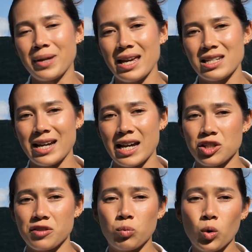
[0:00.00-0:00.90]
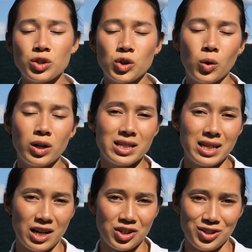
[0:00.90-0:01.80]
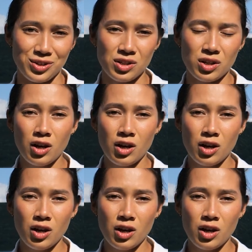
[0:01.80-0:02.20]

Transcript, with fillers: be indicators of water quality issues,